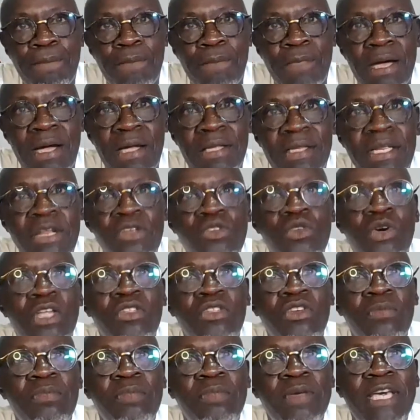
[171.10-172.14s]
That you
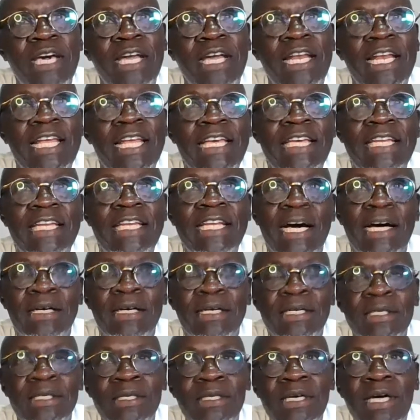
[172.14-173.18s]
cannot be a leader
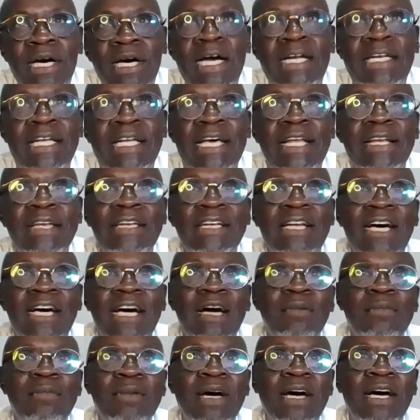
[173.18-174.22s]
and then
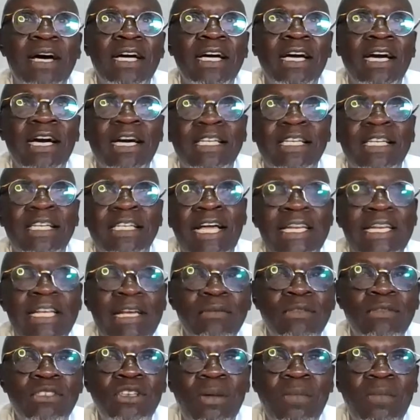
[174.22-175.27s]
tell them
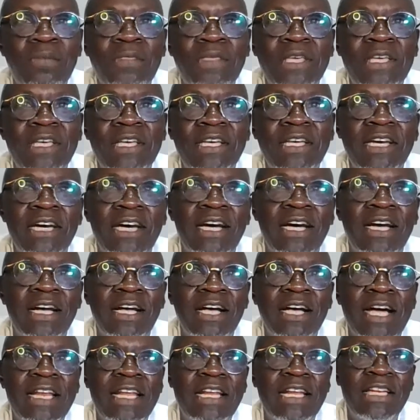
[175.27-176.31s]
something
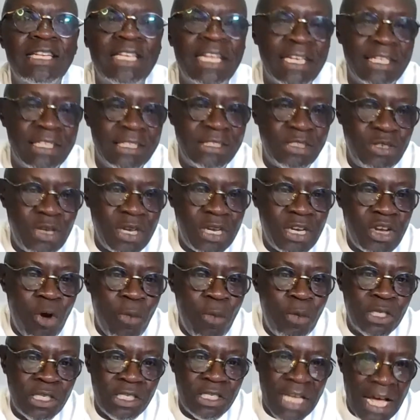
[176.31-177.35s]
and then take the
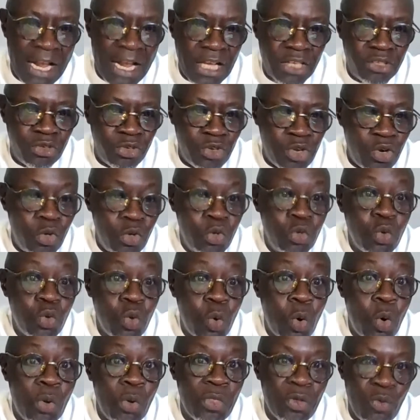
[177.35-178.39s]
opposite direction or
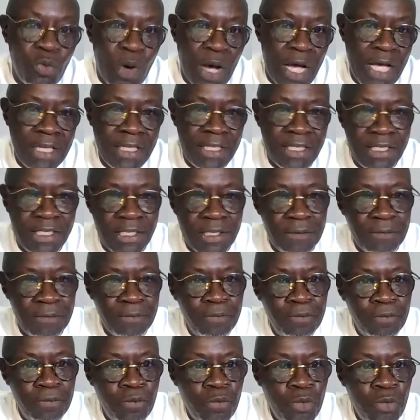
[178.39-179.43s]
do otherwise.
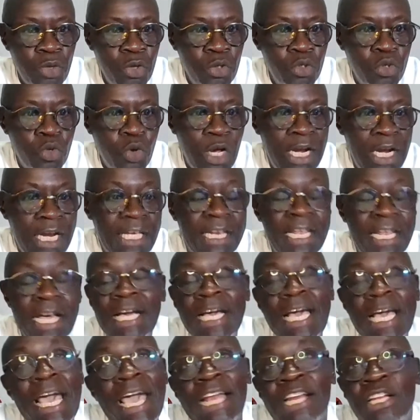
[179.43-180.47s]
So a
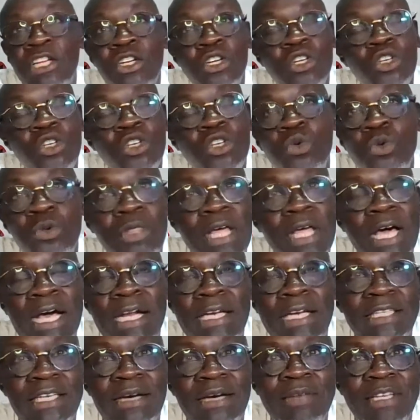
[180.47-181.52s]
leader can't do
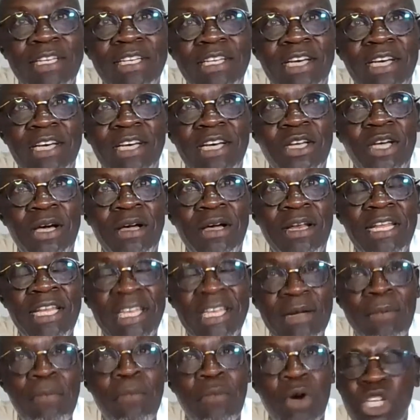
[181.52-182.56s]
that. I mean, a leader
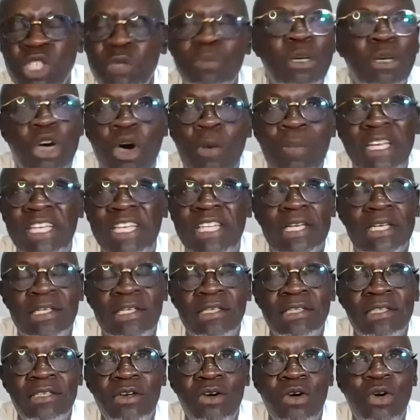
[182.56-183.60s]
must be committed
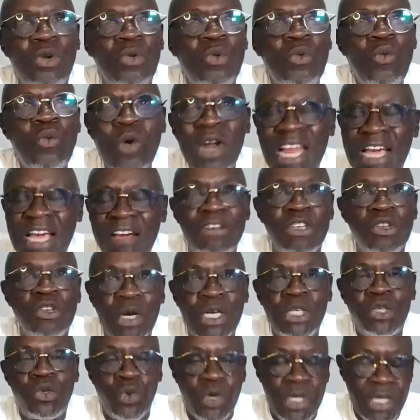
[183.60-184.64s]
on whatever you are
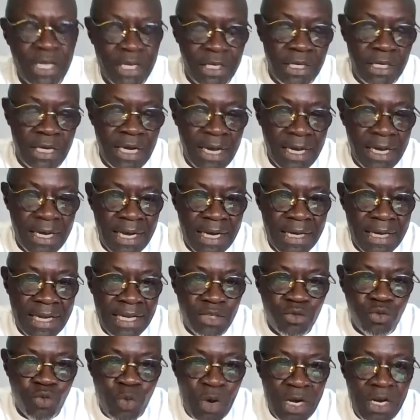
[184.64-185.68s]
doing. And that's
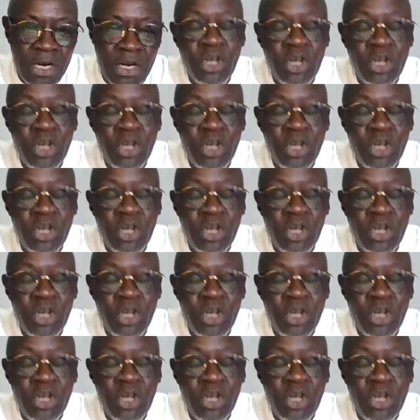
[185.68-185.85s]
one